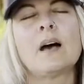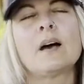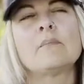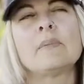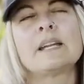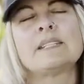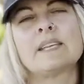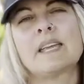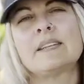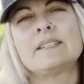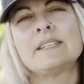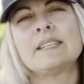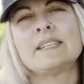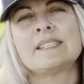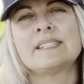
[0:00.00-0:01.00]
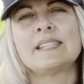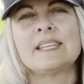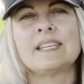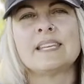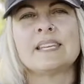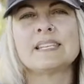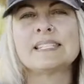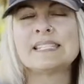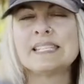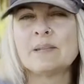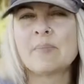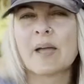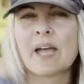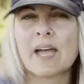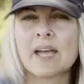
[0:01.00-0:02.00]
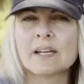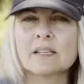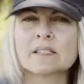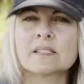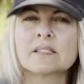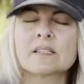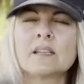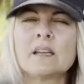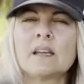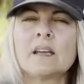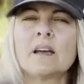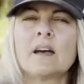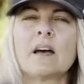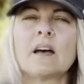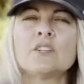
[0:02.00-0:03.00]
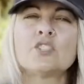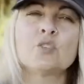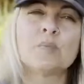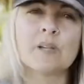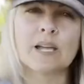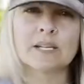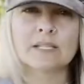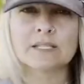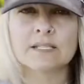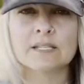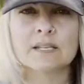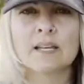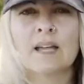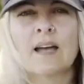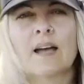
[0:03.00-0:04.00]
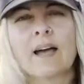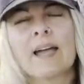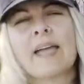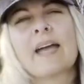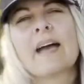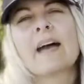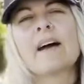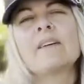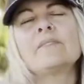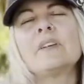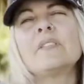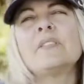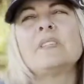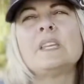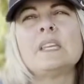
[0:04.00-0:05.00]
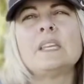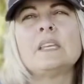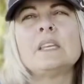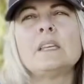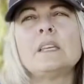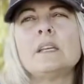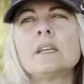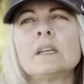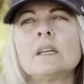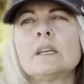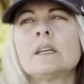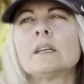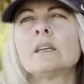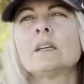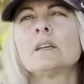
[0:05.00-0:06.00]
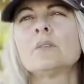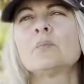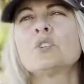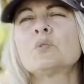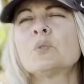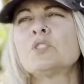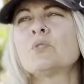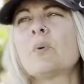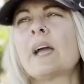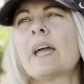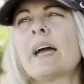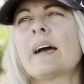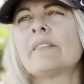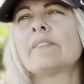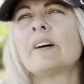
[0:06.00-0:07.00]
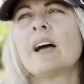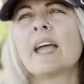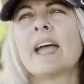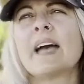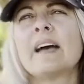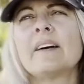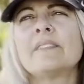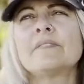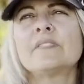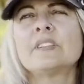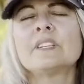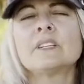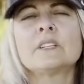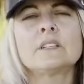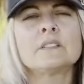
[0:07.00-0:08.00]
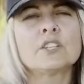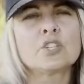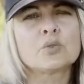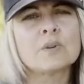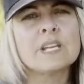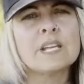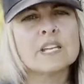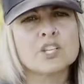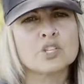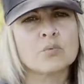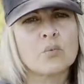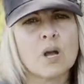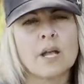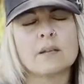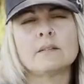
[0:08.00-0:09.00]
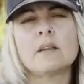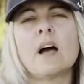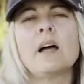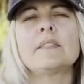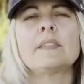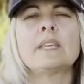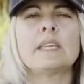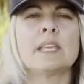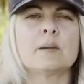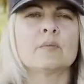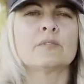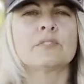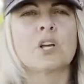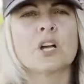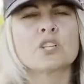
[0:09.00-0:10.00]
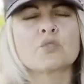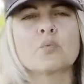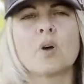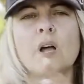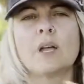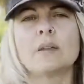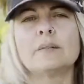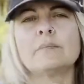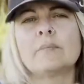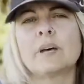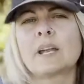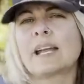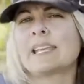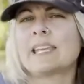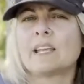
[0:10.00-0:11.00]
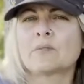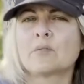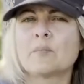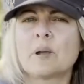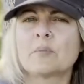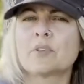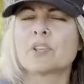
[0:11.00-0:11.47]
My tent is the Z-Pax Duplex. I have the which one do I have? I have the greenish one, not the camouflage one, but I can't remember